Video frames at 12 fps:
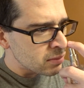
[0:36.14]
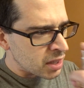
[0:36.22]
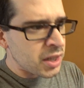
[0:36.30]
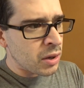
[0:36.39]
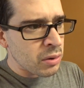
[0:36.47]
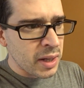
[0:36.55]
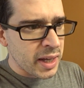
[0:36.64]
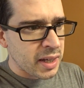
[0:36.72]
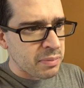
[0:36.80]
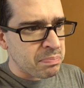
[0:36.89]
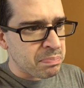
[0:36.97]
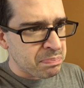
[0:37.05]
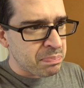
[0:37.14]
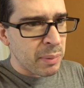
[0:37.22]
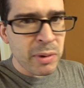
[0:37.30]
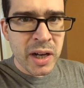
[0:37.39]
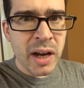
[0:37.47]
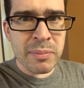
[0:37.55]
You know, like
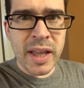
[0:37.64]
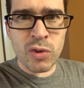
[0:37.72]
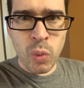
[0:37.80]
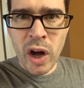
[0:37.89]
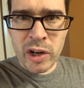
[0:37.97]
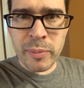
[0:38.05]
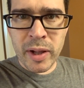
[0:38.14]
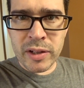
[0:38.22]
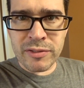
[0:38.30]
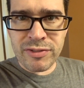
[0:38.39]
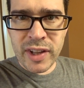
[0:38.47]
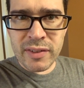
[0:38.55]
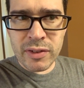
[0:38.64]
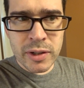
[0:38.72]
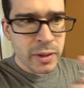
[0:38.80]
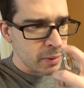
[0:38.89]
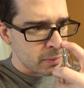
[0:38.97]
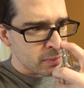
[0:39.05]
bubble gum that's watermelon
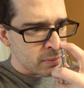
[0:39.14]
flavored?